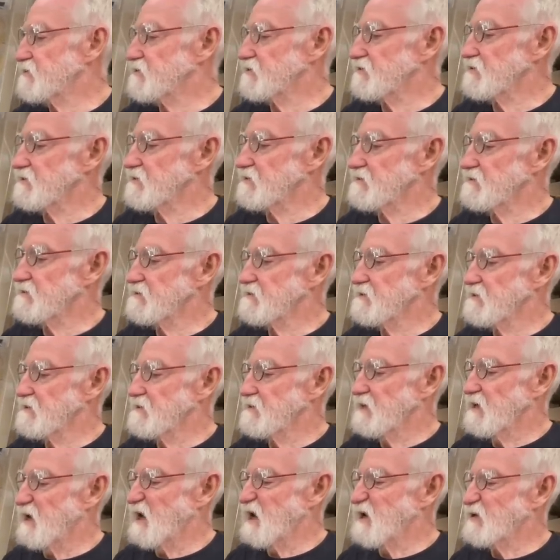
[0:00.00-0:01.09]
So
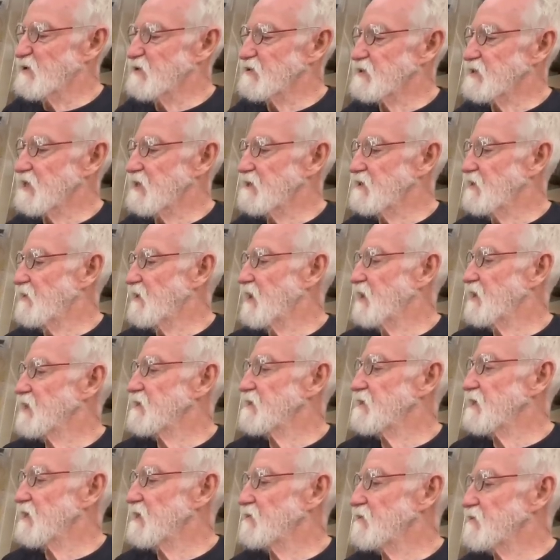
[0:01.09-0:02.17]
I got kind of
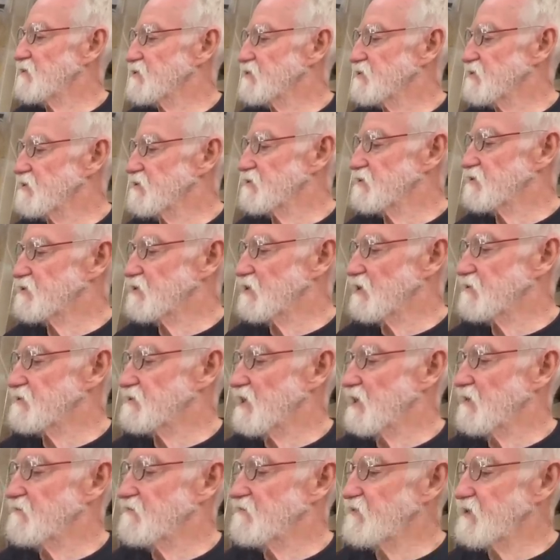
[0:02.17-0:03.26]
angry, and also in South
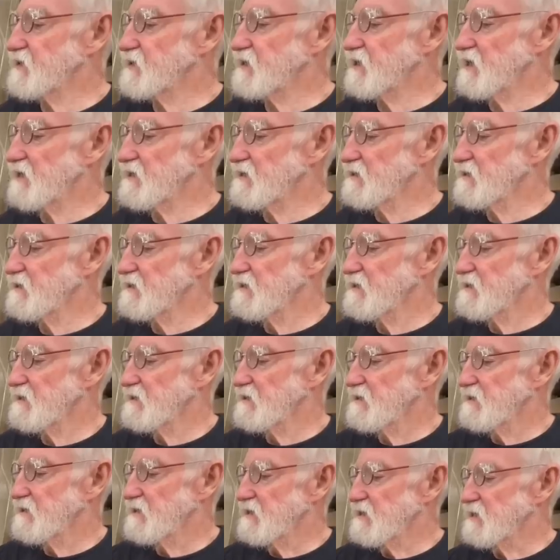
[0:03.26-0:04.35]
Africa,
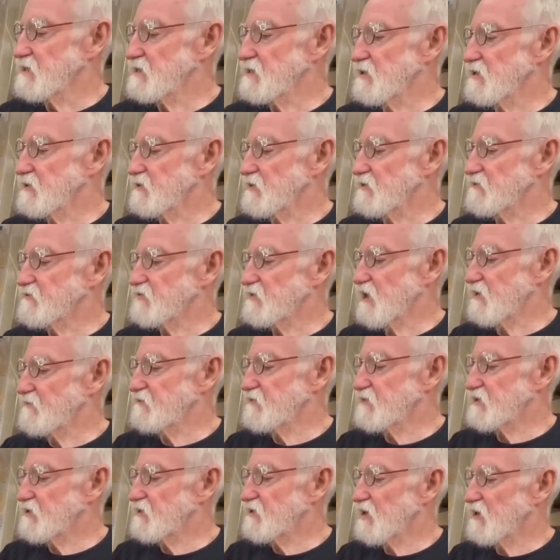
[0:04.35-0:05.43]
there's a lot of
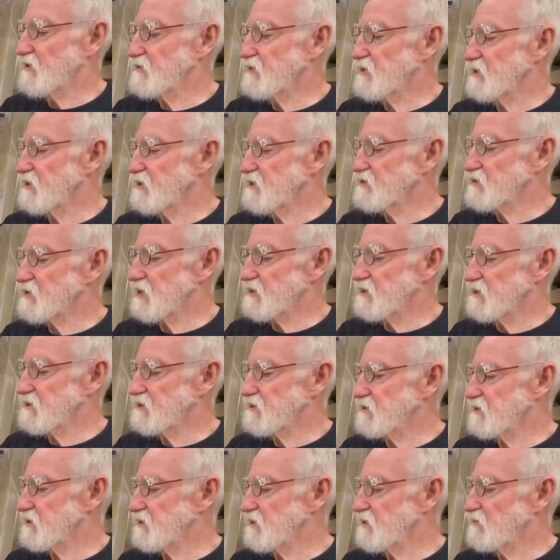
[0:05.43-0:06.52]
traffic around here, so I didn't
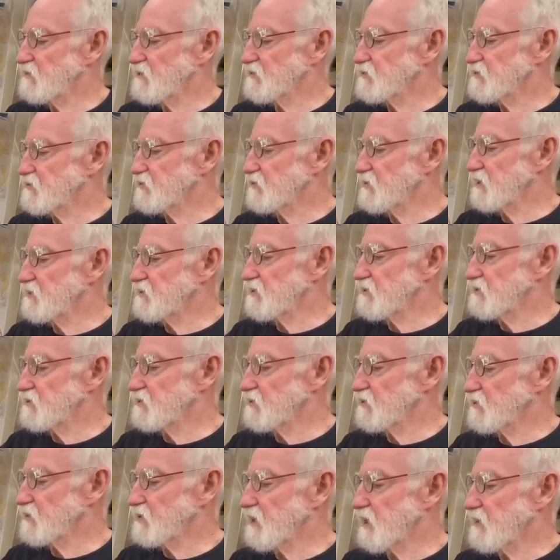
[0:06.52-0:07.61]
really want to get into
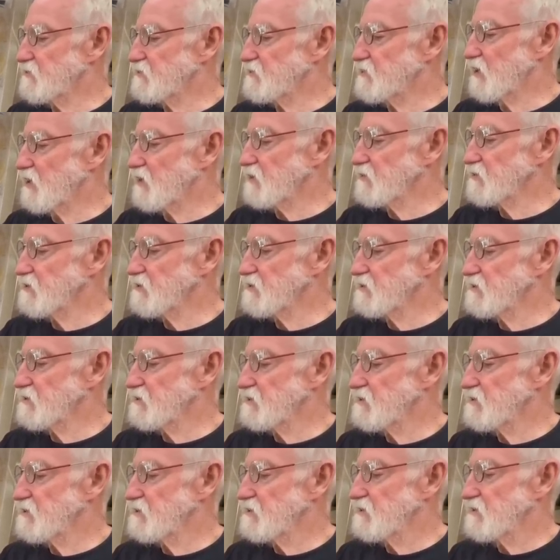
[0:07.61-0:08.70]
Cape Town,
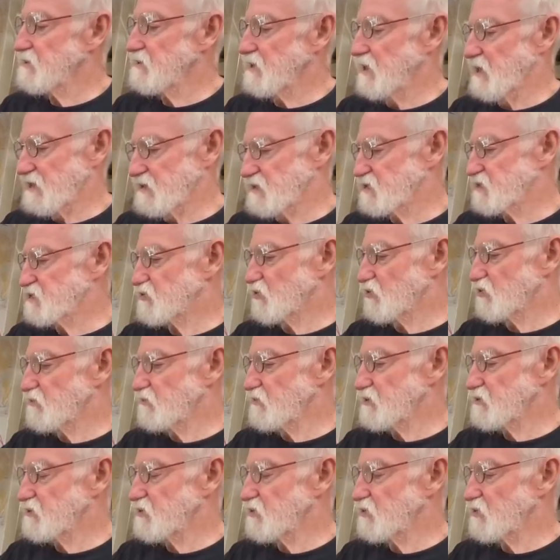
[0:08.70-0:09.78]
and stormy
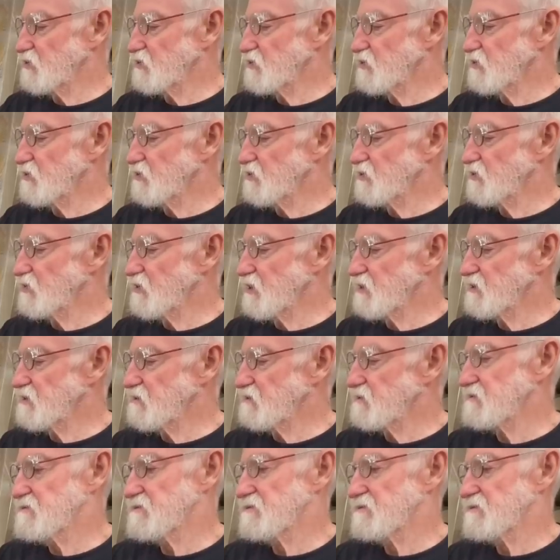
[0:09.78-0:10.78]
too, you know, and